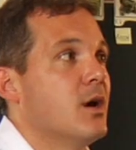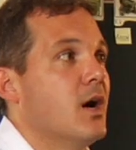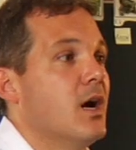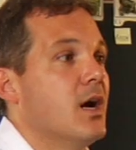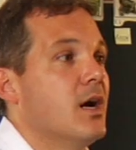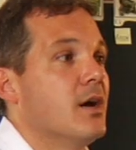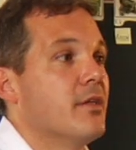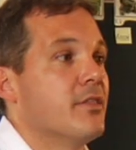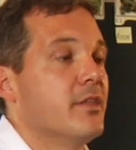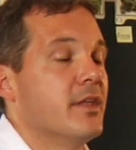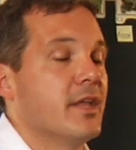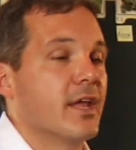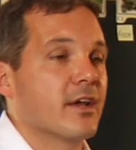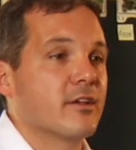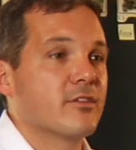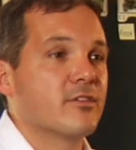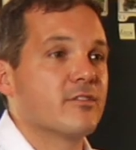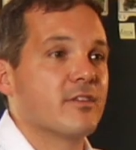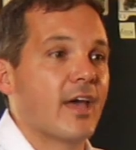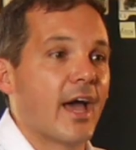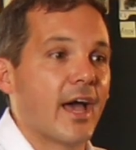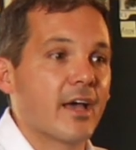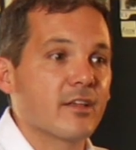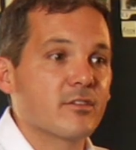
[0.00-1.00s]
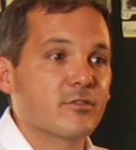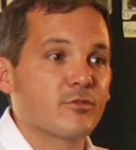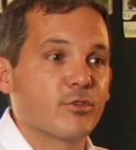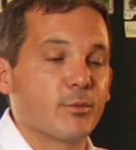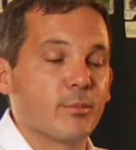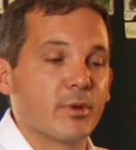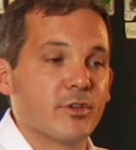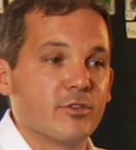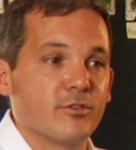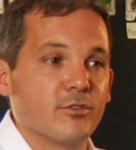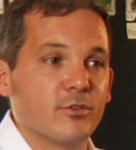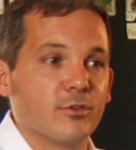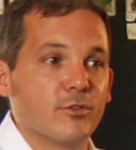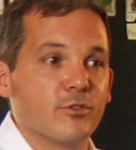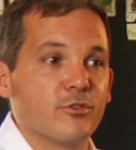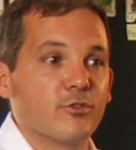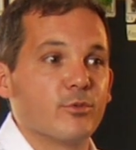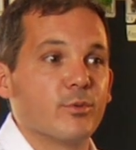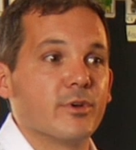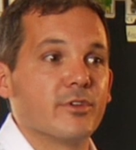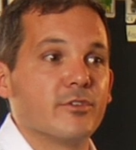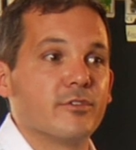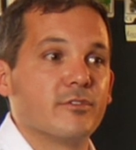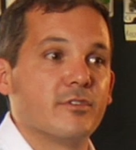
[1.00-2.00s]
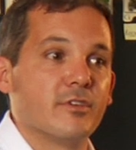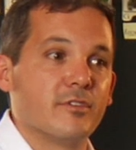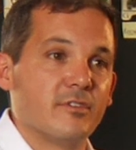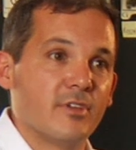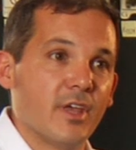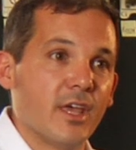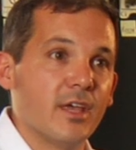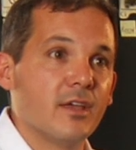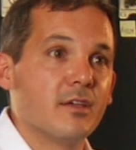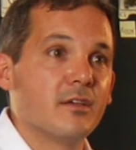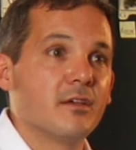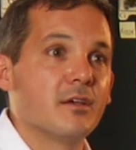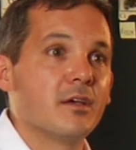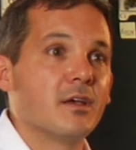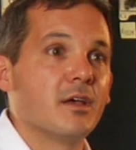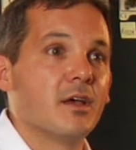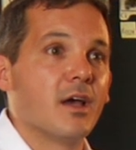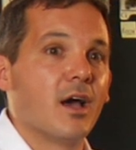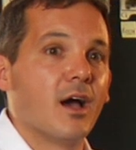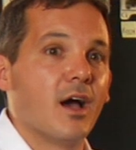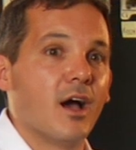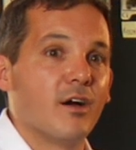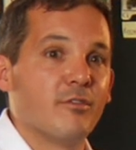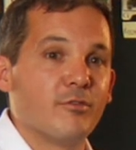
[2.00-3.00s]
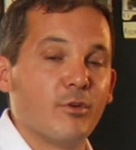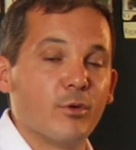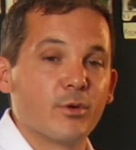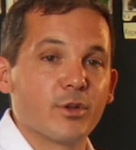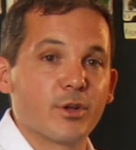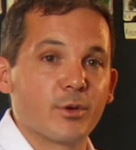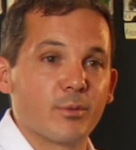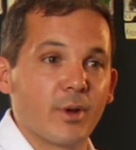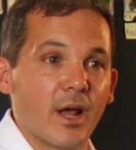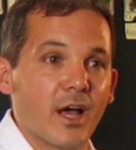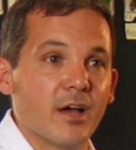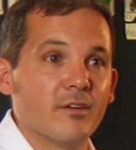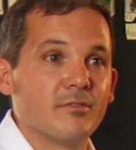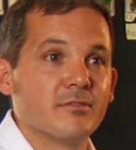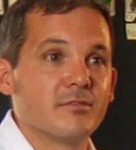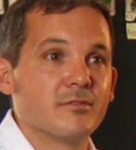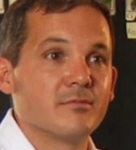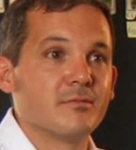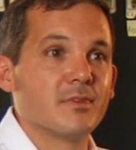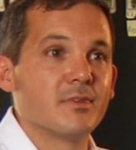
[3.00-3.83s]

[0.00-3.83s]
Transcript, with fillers: Uh, the next task for my students was to take a photograph